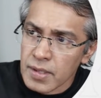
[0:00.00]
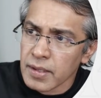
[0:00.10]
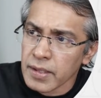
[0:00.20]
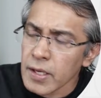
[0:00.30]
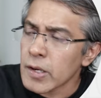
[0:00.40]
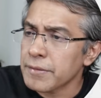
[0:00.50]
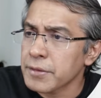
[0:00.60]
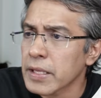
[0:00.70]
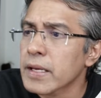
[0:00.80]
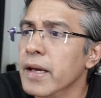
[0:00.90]
now I have
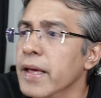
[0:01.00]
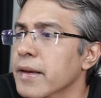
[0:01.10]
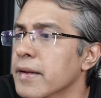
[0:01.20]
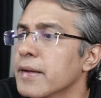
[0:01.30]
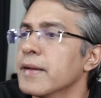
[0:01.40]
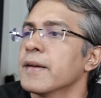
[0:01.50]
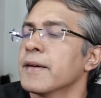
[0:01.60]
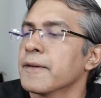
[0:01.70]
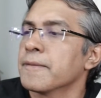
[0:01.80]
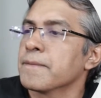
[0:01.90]
to think again,
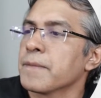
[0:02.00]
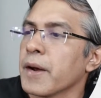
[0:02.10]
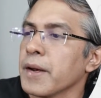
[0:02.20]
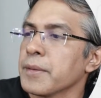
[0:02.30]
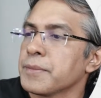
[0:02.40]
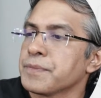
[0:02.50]
right?